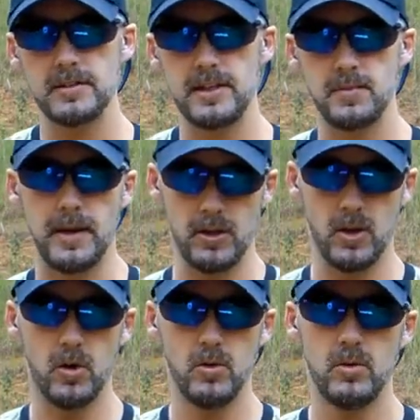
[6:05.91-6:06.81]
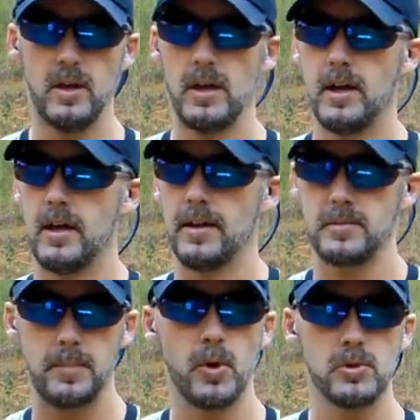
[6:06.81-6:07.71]
That's my goal. That's
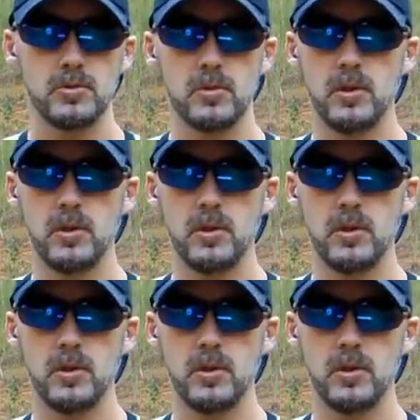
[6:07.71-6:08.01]
my personal